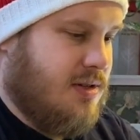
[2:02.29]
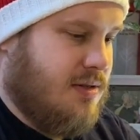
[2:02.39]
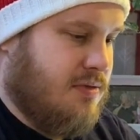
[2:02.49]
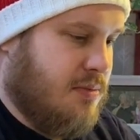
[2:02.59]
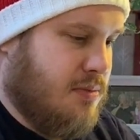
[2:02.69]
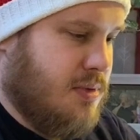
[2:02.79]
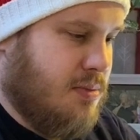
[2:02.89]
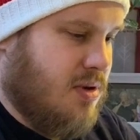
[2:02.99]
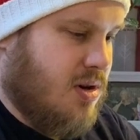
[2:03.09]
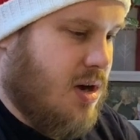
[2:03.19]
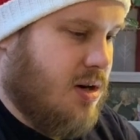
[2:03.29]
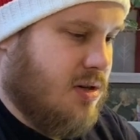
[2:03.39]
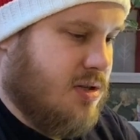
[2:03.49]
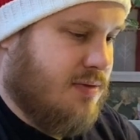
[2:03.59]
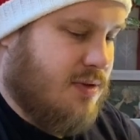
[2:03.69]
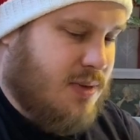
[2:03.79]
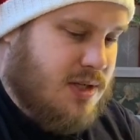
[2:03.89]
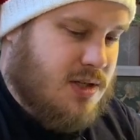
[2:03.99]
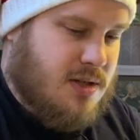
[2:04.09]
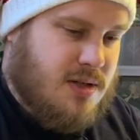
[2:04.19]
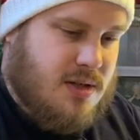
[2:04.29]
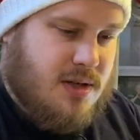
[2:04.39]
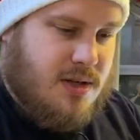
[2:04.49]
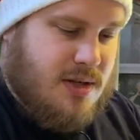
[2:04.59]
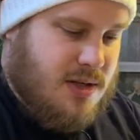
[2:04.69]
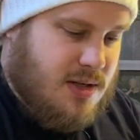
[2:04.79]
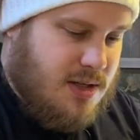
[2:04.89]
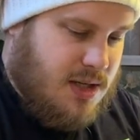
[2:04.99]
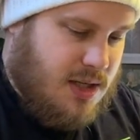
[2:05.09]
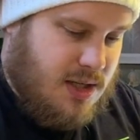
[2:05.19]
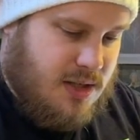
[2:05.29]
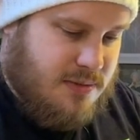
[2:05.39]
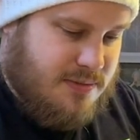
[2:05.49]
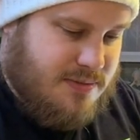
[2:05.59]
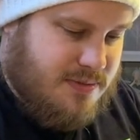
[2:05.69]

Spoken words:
from marauders of the winter. Hashtag